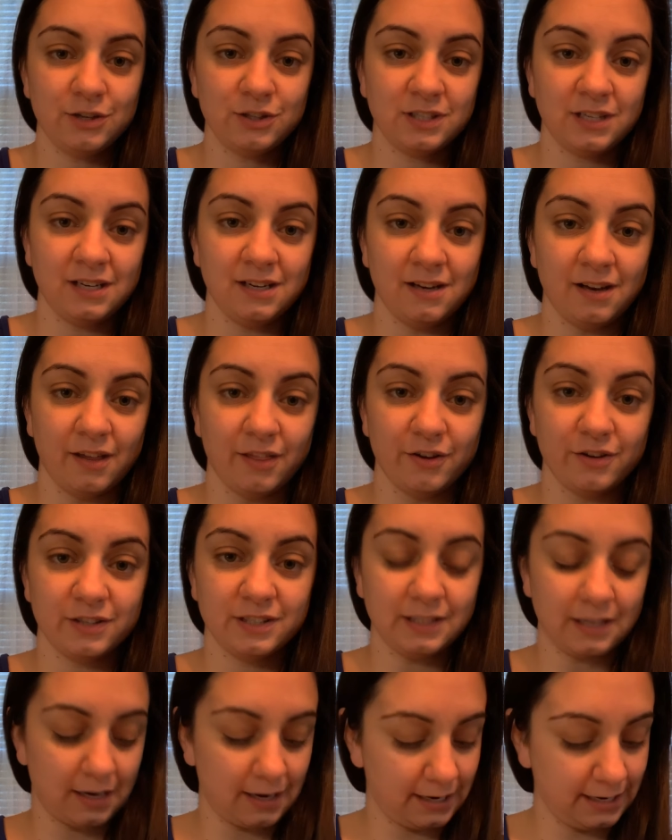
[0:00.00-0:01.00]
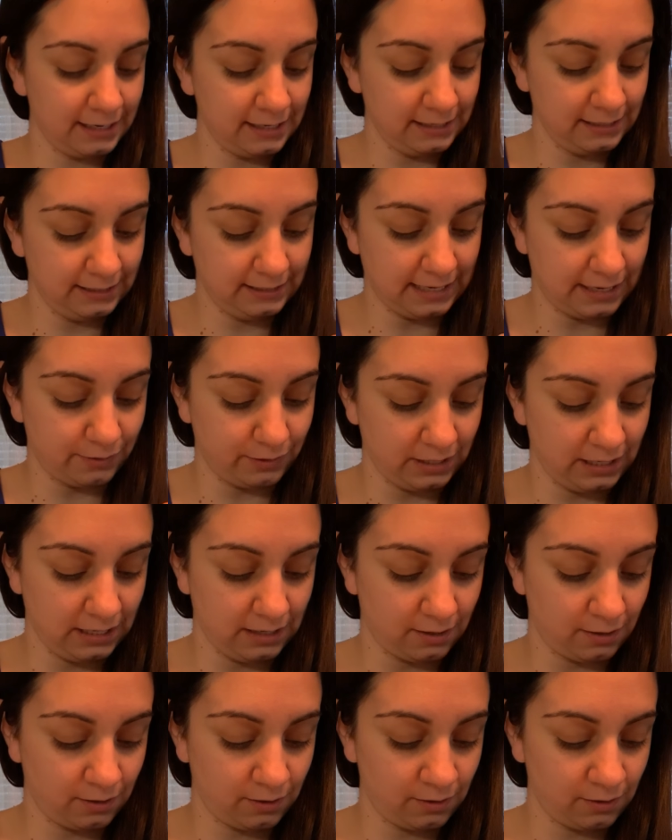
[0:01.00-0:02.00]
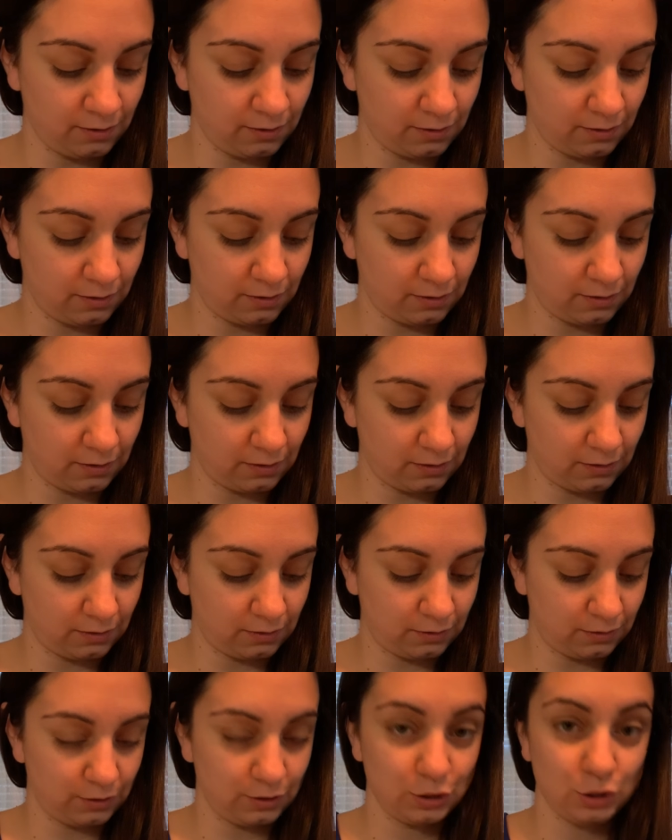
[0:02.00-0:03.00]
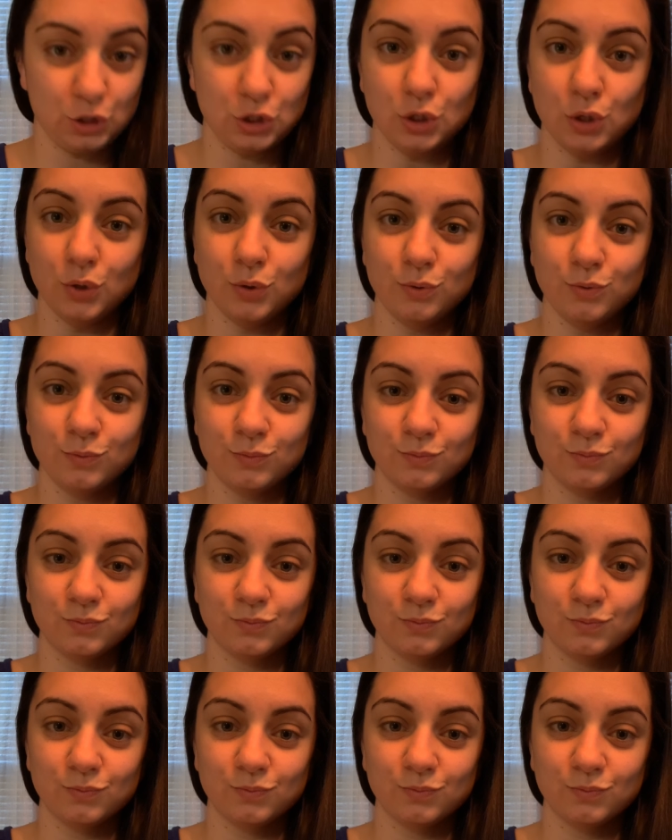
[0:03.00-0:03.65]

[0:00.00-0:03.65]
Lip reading: another side down here, two.